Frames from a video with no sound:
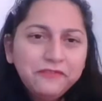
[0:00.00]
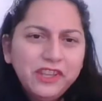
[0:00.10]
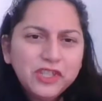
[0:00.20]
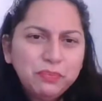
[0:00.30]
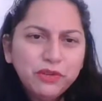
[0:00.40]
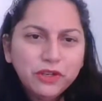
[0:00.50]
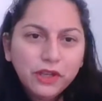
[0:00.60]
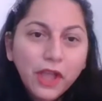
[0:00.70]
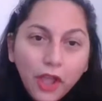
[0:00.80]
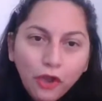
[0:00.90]
Facebook
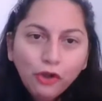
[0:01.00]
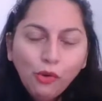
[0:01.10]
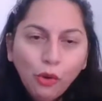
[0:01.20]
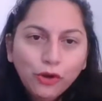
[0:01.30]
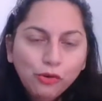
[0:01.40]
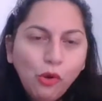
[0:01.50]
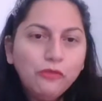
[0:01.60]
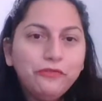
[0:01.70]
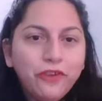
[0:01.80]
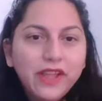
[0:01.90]
quote
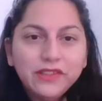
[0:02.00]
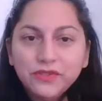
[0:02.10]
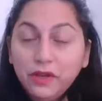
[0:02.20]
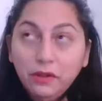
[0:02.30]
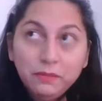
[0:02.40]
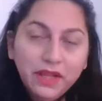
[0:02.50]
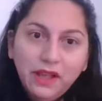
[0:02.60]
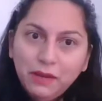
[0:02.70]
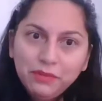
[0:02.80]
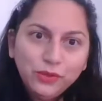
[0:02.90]
unquote friends, right? Oh my
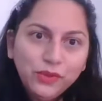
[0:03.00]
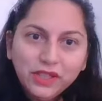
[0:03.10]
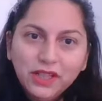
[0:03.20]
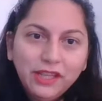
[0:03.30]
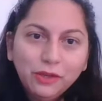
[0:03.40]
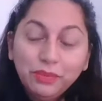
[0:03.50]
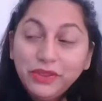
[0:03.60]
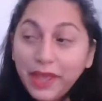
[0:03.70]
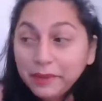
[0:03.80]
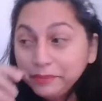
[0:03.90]
God, I've been doing a cleanup with
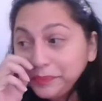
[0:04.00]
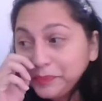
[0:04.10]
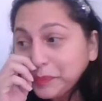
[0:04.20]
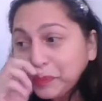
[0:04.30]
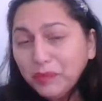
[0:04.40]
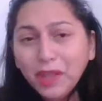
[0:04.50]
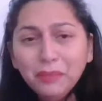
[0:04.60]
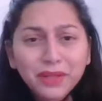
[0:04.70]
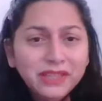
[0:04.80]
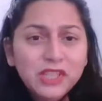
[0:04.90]
that.
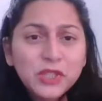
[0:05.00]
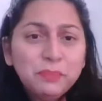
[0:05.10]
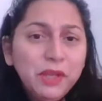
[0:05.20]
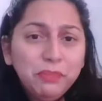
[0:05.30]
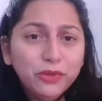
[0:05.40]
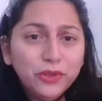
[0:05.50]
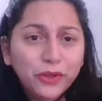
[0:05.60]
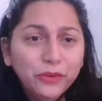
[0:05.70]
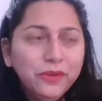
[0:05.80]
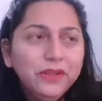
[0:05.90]
Like these people,
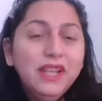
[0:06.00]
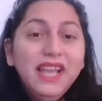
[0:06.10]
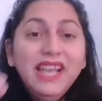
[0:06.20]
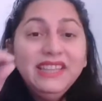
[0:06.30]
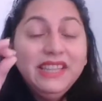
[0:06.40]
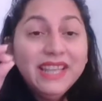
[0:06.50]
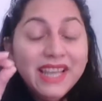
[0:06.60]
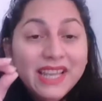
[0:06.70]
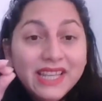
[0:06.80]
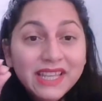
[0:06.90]
and
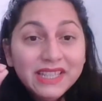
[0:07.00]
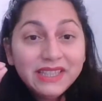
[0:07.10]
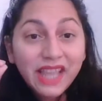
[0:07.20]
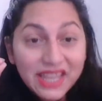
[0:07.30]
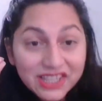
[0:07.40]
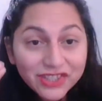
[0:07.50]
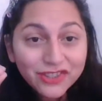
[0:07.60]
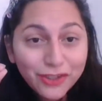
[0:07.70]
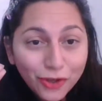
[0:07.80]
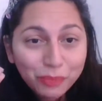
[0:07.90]
they
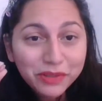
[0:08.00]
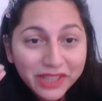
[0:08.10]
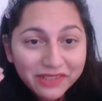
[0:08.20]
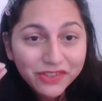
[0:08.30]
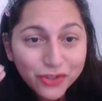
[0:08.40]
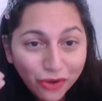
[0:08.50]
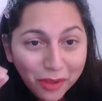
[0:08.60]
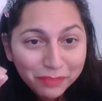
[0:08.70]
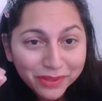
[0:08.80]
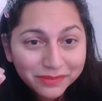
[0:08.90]
still believe in
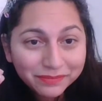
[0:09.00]
Trump.